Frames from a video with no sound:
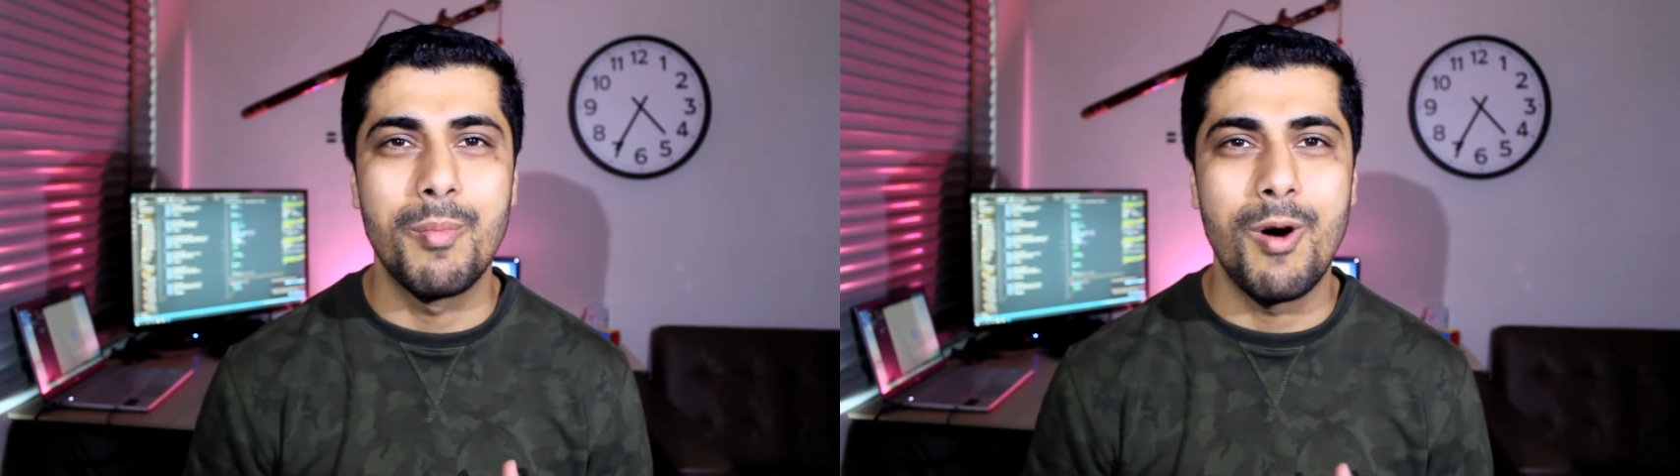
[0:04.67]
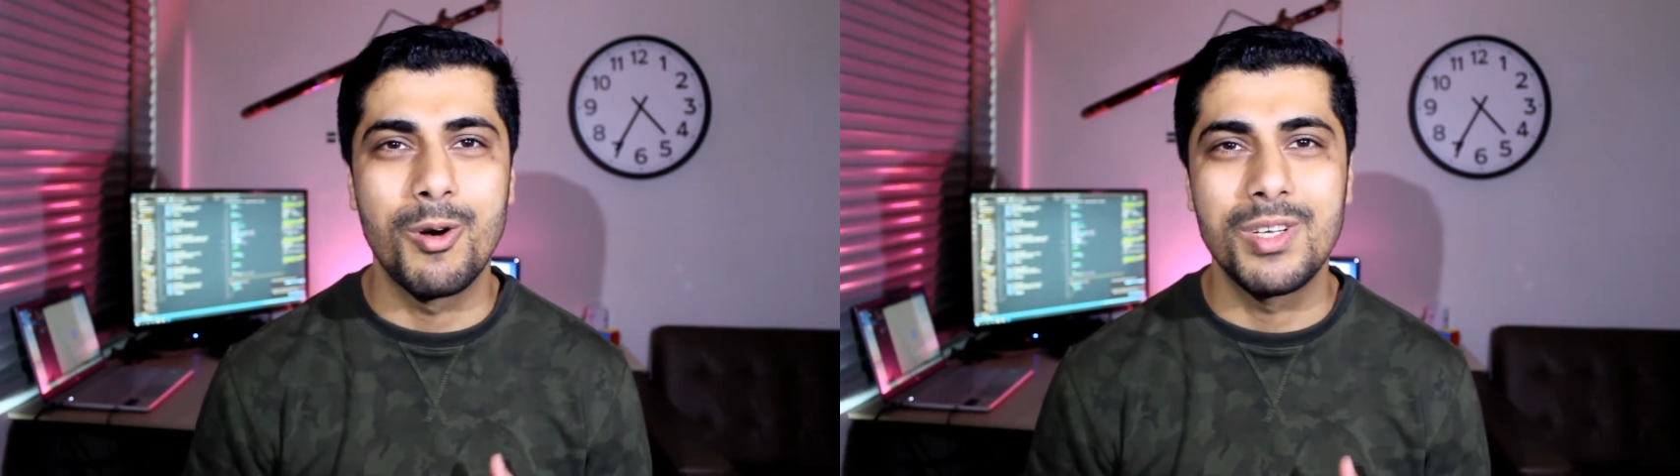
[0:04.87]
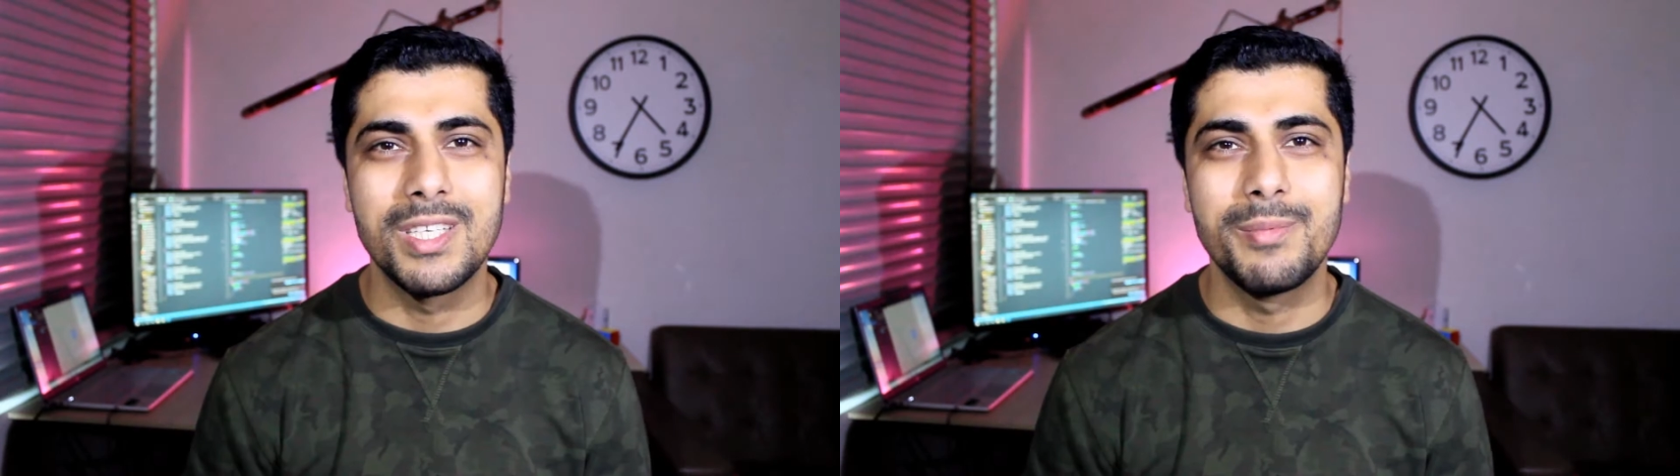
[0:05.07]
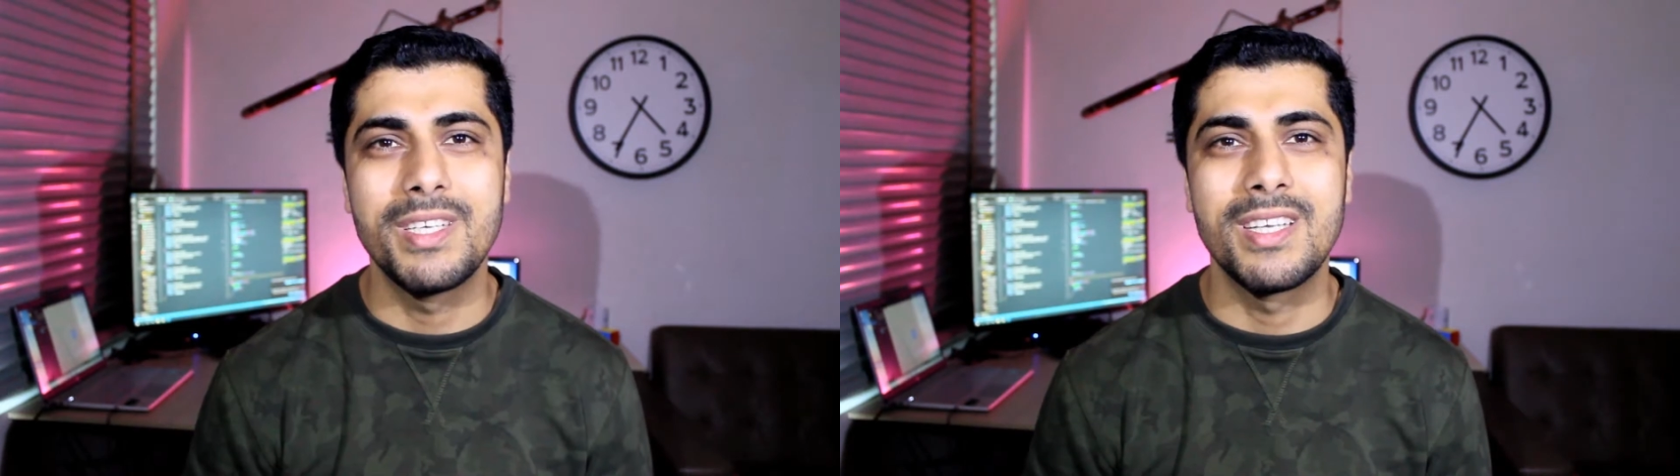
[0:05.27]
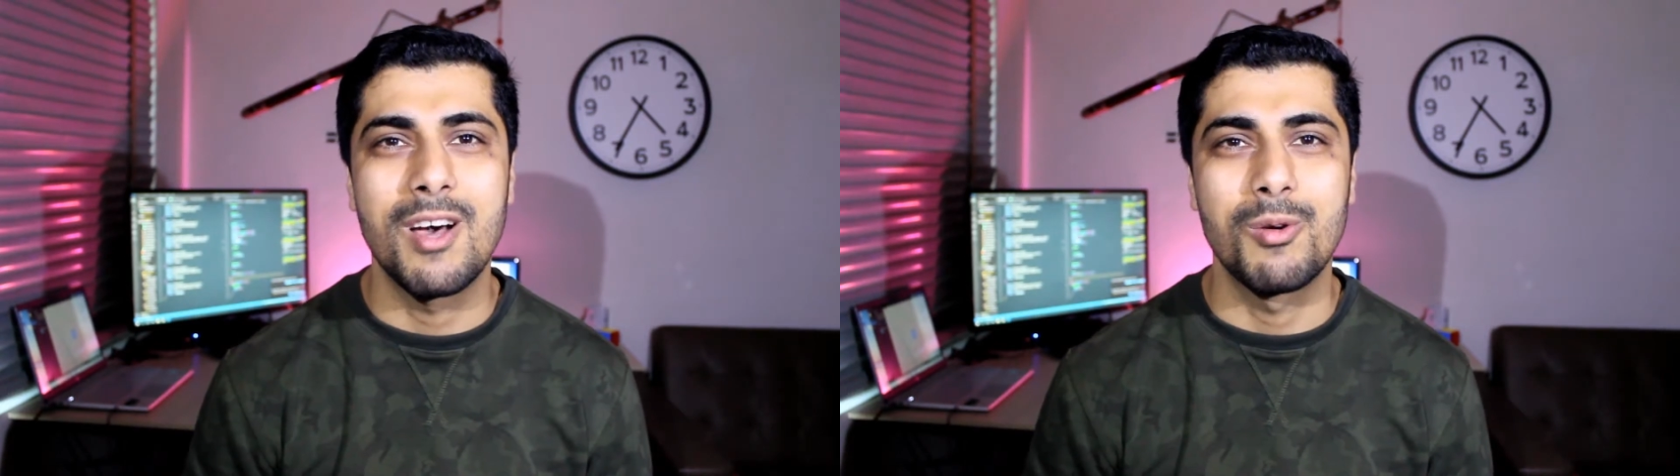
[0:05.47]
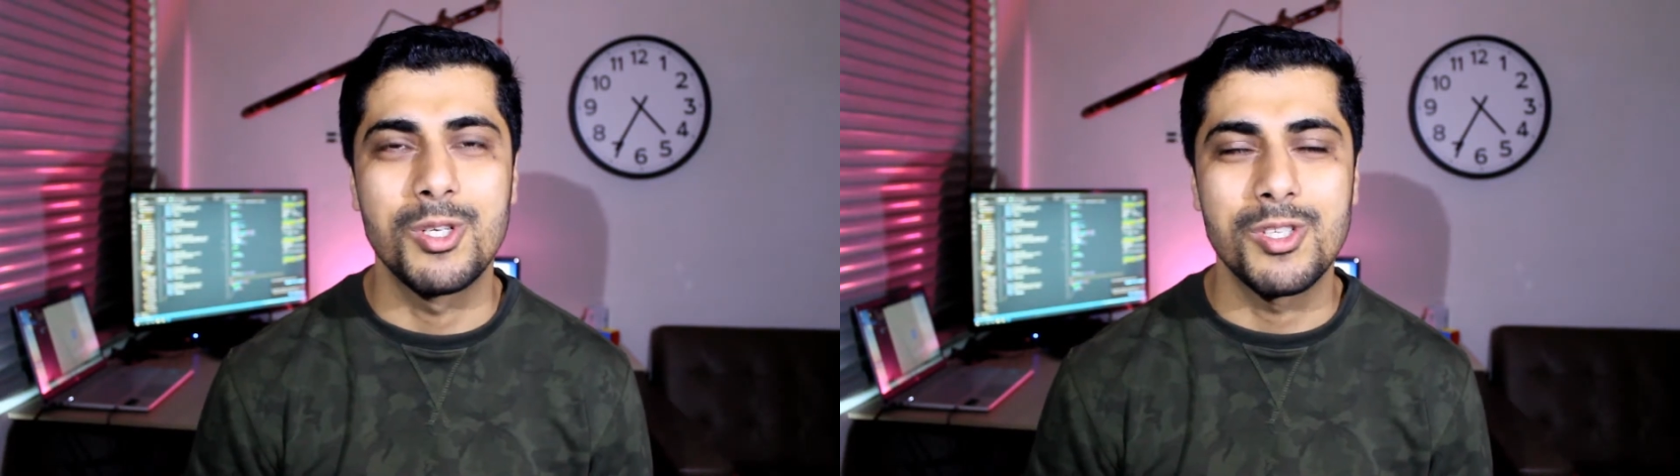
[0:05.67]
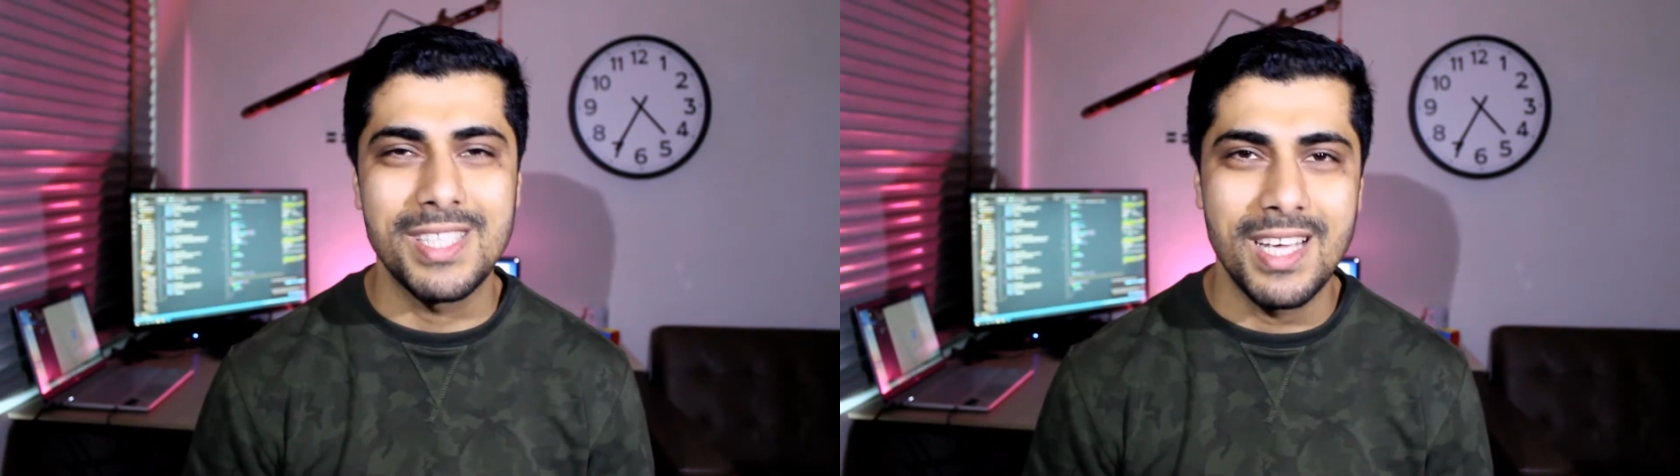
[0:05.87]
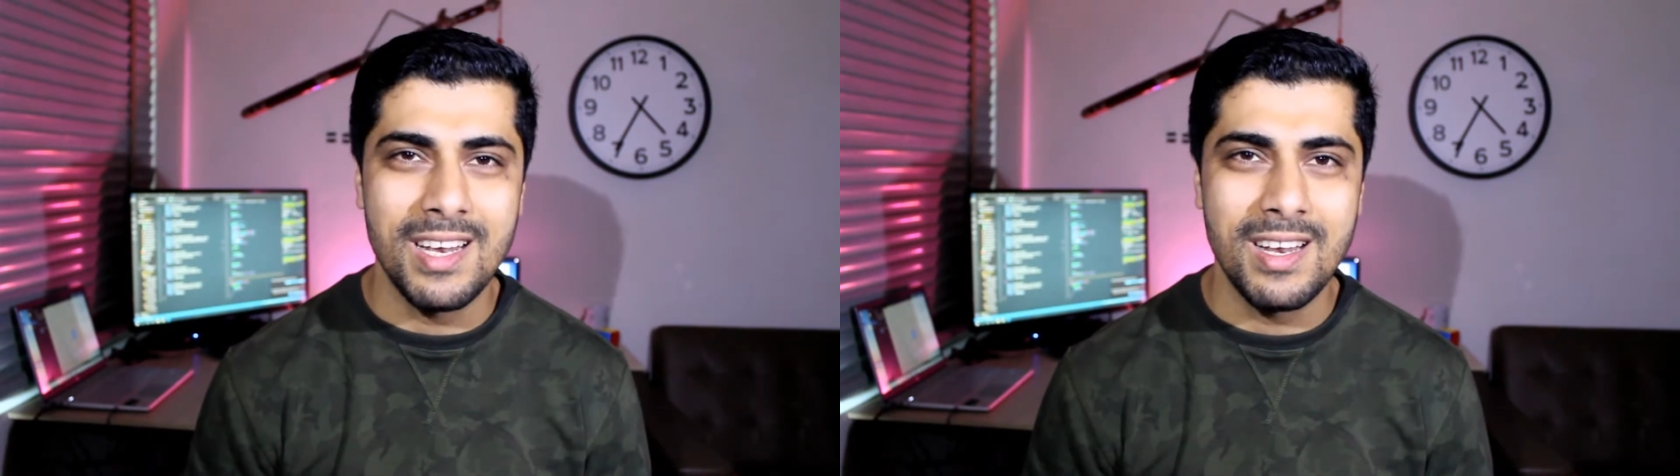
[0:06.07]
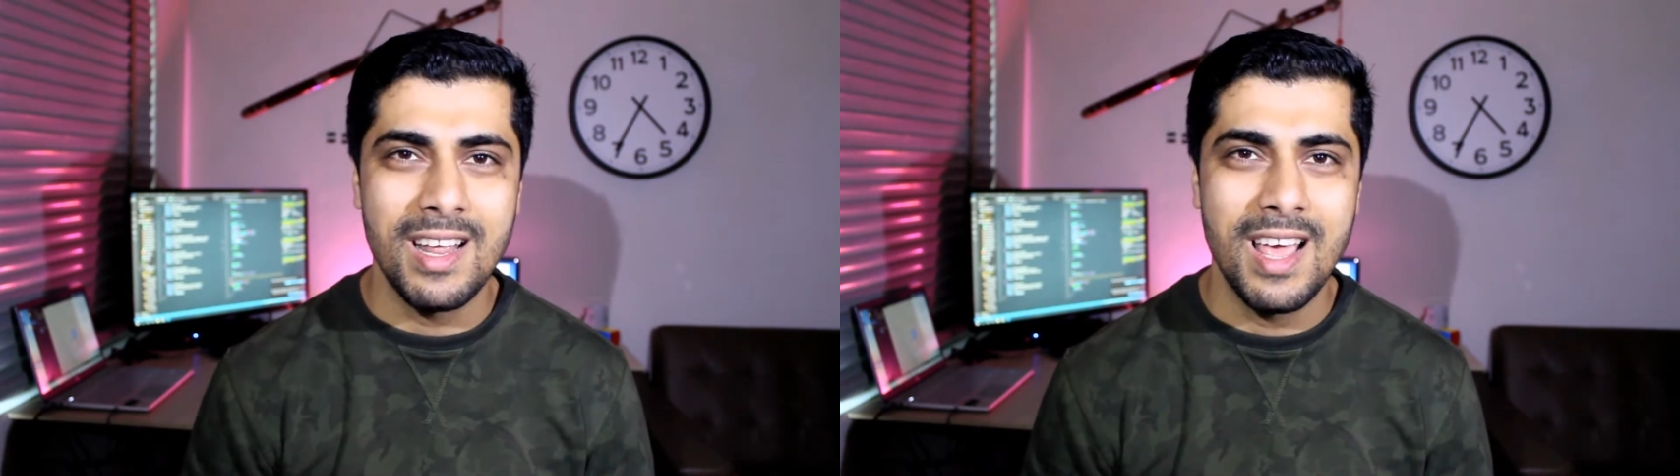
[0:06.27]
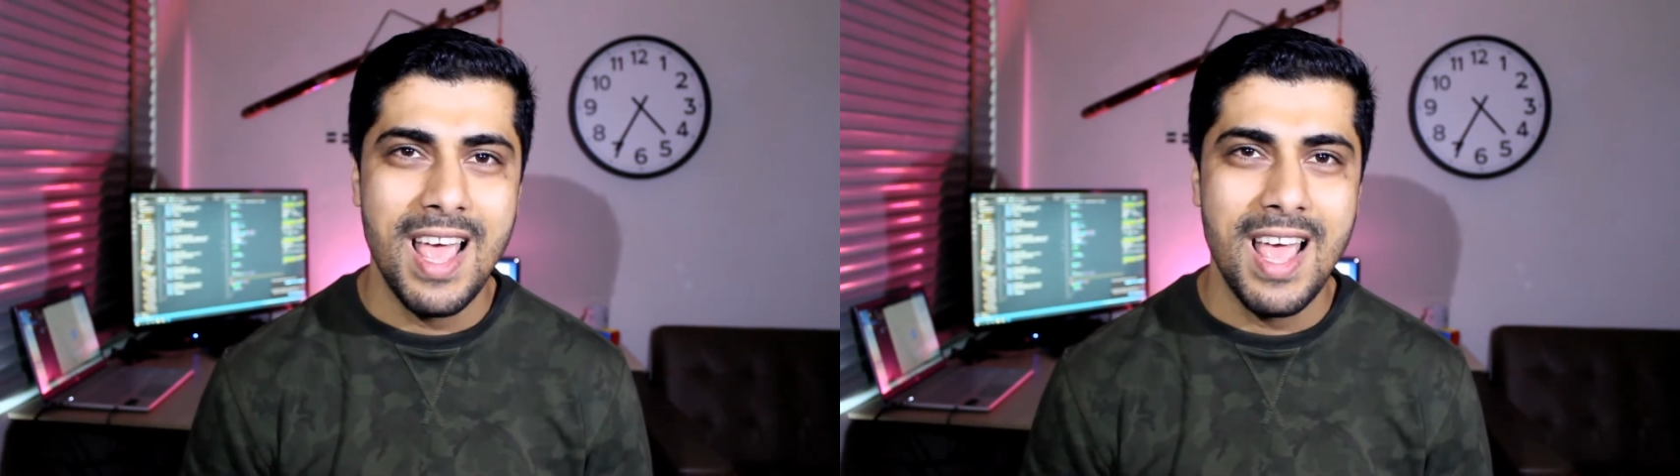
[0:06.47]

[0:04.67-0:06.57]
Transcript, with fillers: MongoDB in our Windows 10